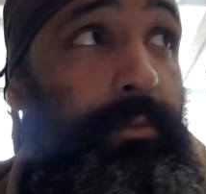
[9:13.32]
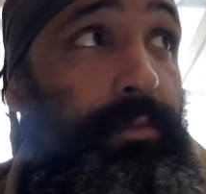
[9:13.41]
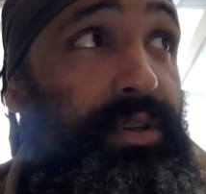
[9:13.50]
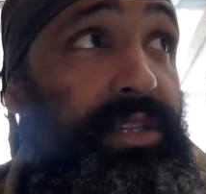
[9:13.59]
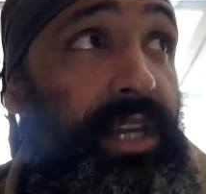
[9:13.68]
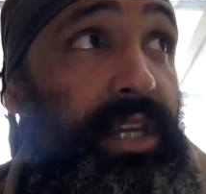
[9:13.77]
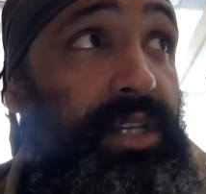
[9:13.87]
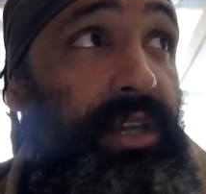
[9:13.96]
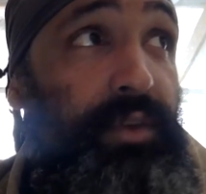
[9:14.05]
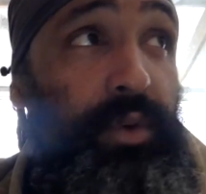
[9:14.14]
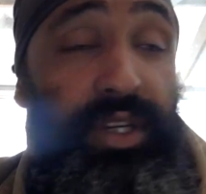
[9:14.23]
percentage
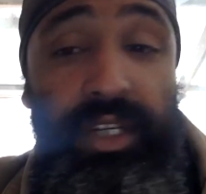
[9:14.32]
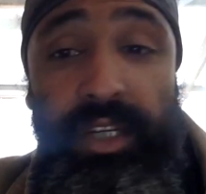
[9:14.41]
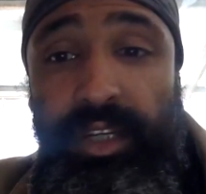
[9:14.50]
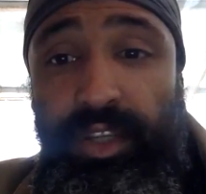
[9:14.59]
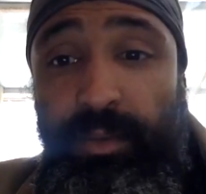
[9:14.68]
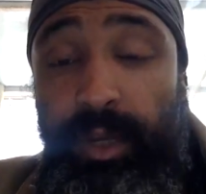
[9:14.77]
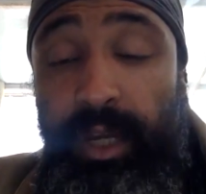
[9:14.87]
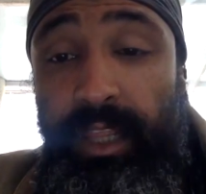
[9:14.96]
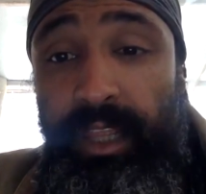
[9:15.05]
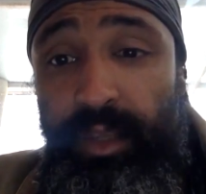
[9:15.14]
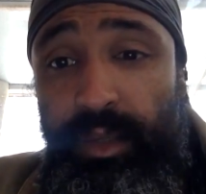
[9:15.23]
of the Christian community
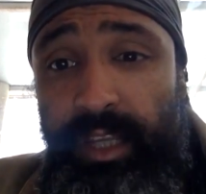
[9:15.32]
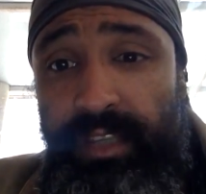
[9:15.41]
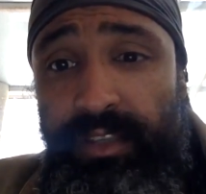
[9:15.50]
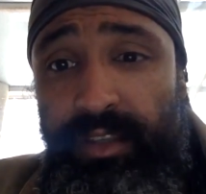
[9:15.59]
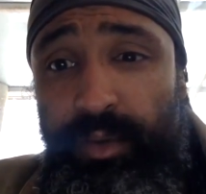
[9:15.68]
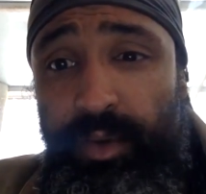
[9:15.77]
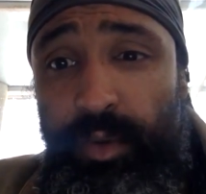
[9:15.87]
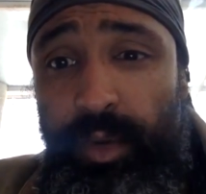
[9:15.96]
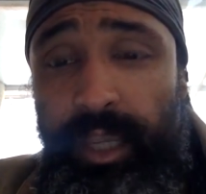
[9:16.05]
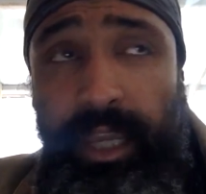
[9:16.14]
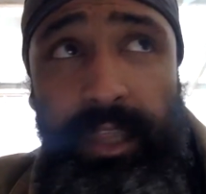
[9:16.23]
that utilizes the
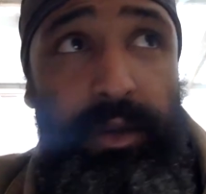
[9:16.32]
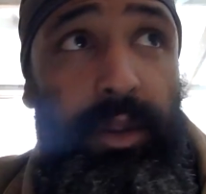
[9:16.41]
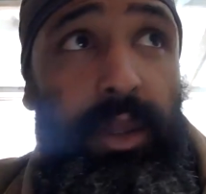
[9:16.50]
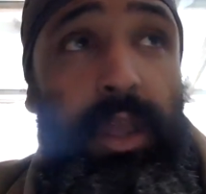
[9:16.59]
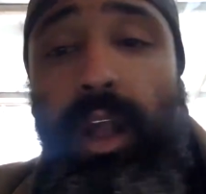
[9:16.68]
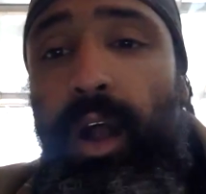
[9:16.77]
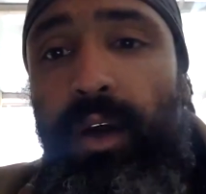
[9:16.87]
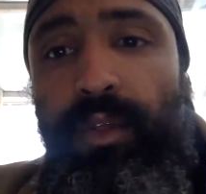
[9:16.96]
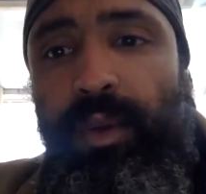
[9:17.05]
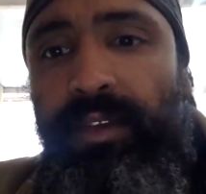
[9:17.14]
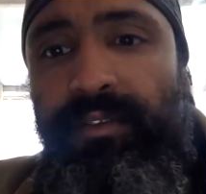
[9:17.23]
Gregorian calendar,
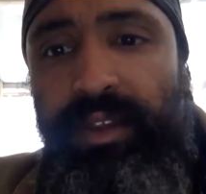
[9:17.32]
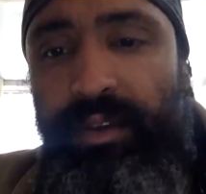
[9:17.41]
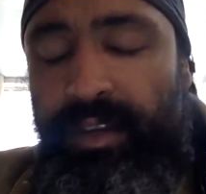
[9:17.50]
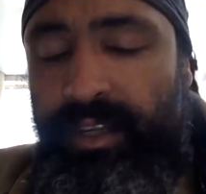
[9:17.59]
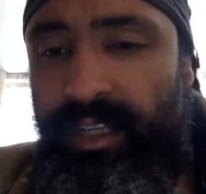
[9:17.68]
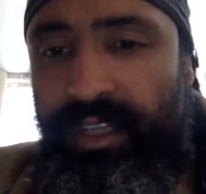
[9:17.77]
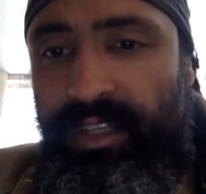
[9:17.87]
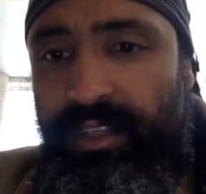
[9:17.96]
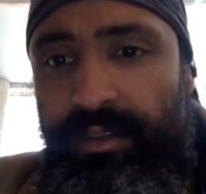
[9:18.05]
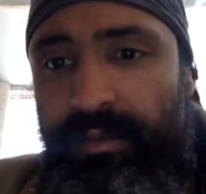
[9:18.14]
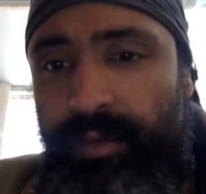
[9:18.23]
although even there are
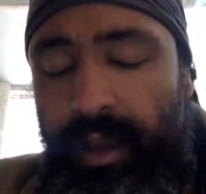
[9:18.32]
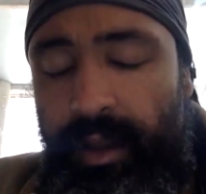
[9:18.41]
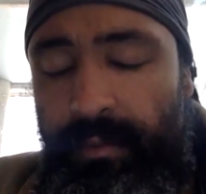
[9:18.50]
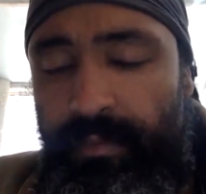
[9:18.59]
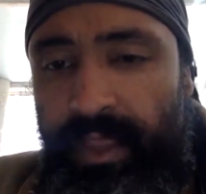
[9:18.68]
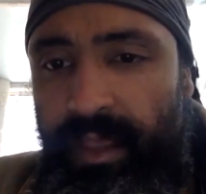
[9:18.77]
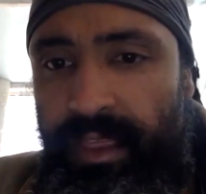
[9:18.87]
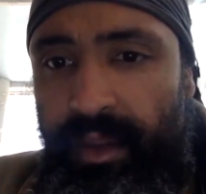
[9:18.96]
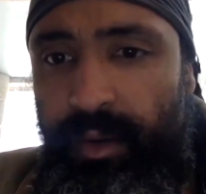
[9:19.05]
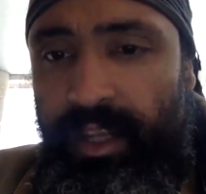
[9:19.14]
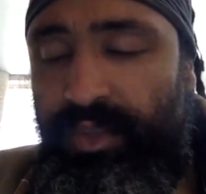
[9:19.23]
distinctions
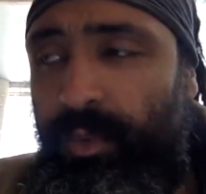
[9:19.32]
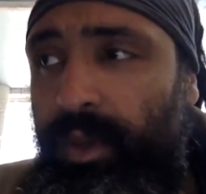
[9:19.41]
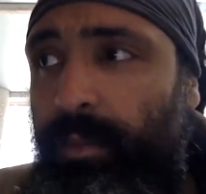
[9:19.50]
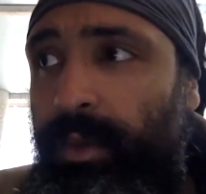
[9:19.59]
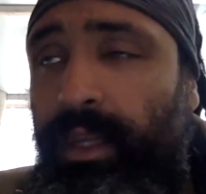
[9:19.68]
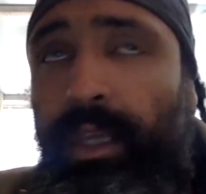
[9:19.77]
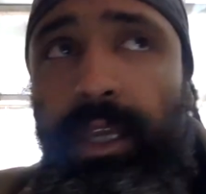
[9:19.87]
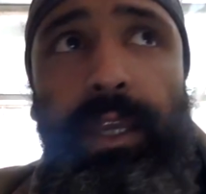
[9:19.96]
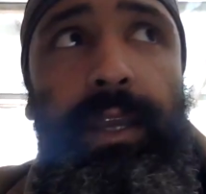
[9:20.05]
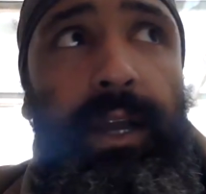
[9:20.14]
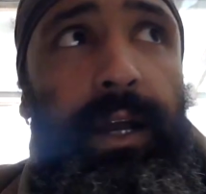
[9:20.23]
therein as well. But
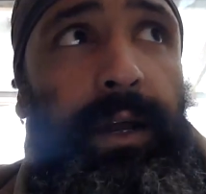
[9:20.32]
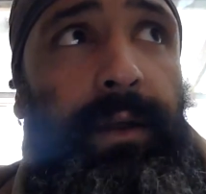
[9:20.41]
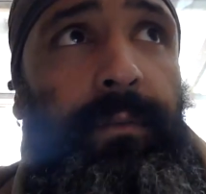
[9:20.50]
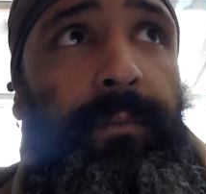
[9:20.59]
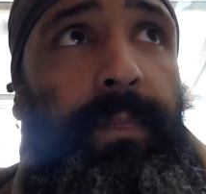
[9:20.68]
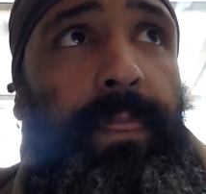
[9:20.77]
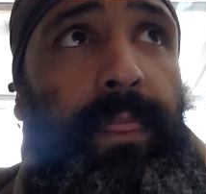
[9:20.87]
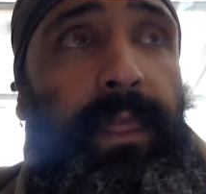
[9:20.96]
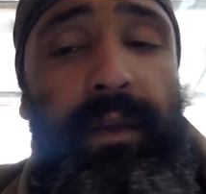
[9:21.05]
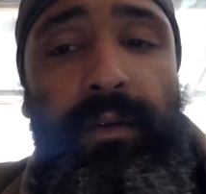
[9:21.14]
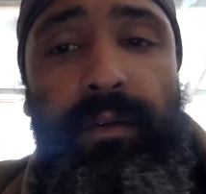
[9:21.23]

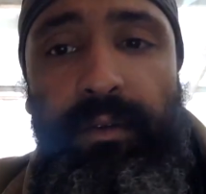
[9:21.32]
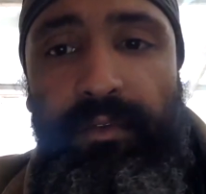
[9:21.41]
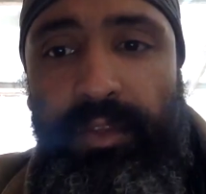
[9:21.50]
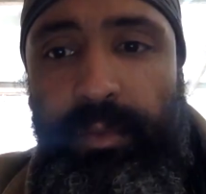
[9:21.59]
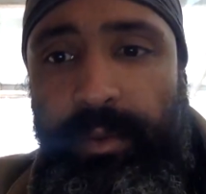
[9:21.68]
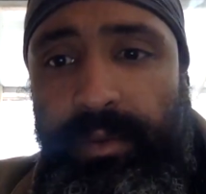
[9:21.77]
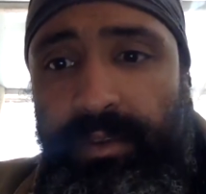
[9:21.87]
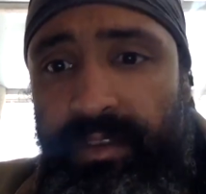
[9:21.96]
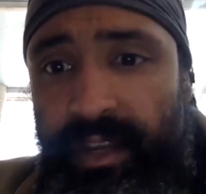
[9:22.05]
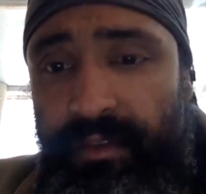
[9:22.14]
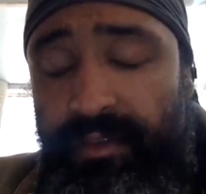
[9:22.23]
for the purpose of
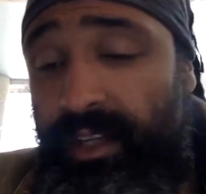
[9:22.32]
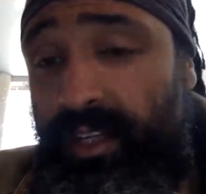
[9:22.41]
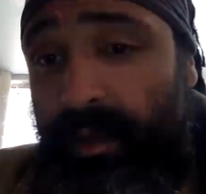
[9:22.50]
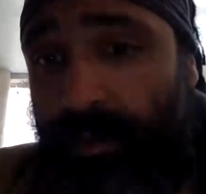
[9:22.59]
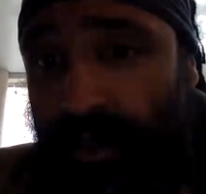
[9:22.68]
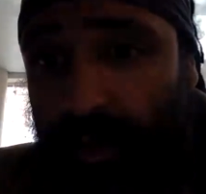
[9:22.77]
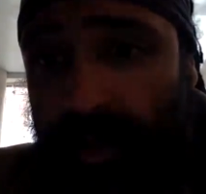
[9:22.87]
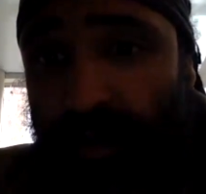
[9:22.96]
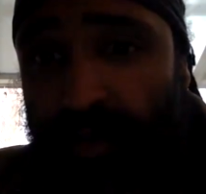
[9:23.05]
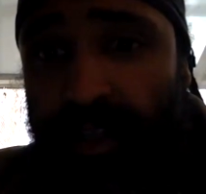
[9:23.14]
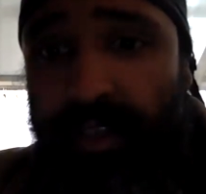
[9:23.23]
this conversation, I'm just going
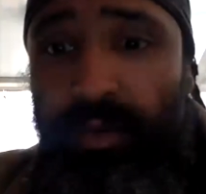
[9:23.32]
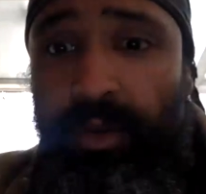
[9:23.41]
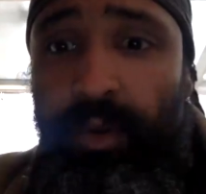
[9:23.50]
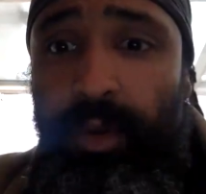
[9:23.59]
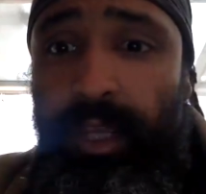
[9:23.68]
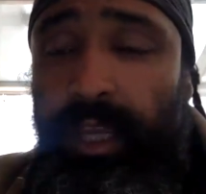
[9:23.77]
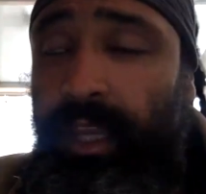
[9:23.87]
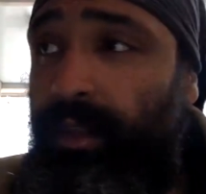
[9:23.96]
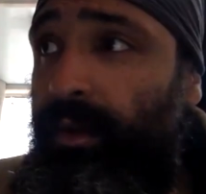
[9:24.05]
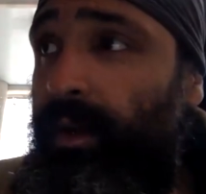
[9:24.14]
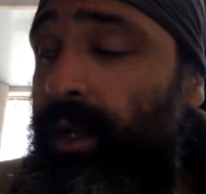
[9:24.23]
to address the Gregorian
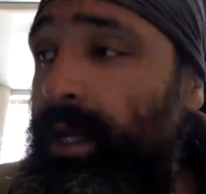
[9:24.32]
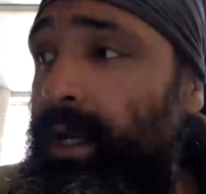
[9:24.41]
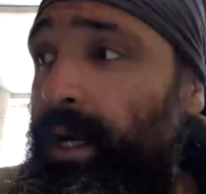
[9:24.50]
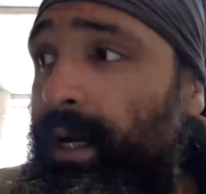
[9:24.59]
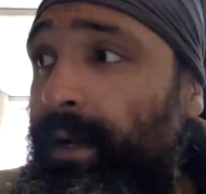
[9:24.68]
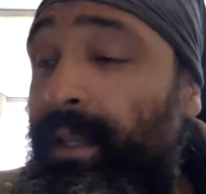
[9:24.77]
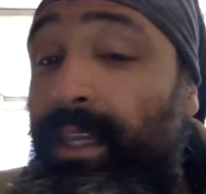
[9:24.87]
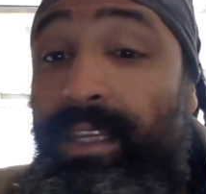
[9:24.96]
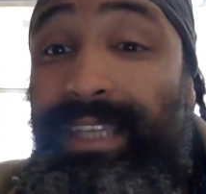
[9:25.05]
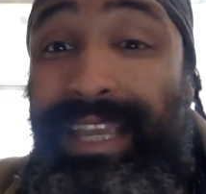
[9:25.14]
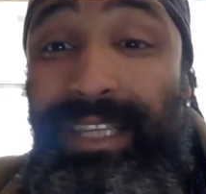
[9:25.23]
calendar. It
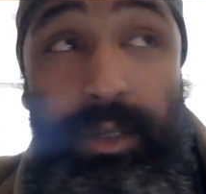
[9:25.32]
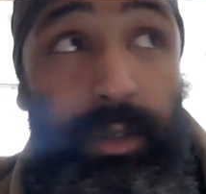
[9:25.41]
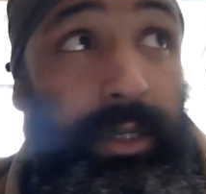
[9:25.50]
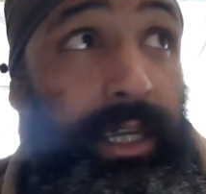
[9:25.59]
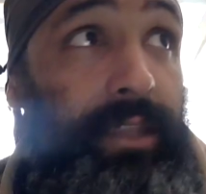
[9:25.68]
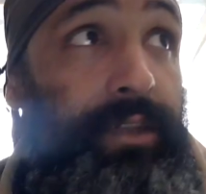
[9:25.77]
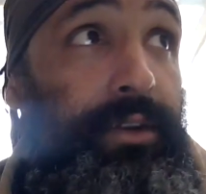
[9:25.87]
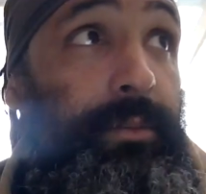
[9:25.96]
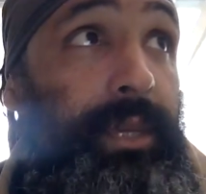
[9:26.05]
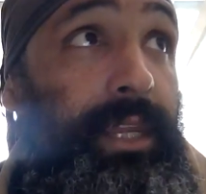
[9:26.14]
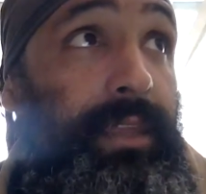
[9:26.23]
is a solar calendar,
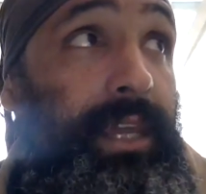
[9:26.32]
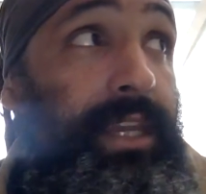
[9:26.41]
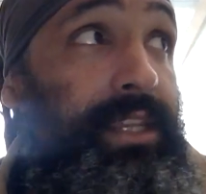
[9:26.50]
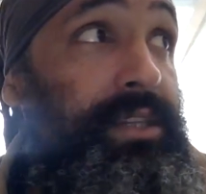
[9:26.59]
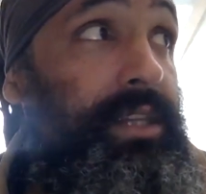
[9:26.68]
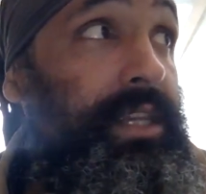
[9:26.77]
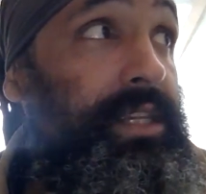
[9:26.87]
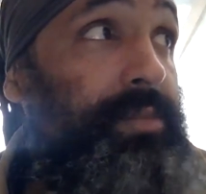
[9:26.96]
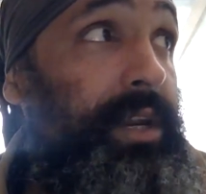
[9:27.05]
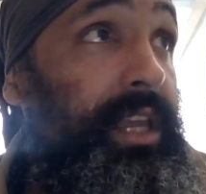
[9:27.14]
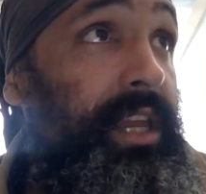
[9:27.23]
meaning that it is
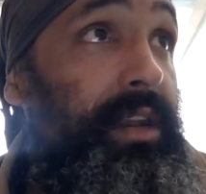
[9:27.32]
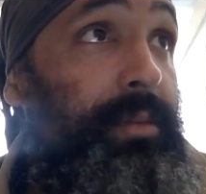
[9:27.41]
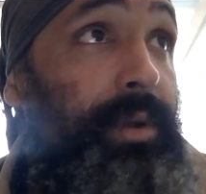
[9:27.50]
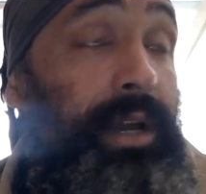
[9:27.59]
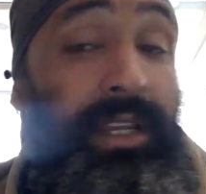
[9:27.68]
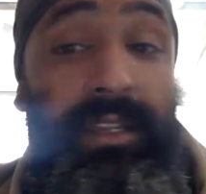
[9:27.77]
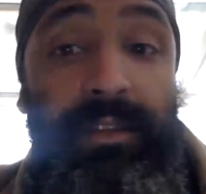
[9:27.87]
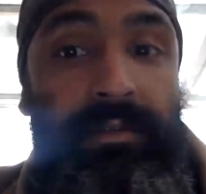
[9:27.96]
predicated upon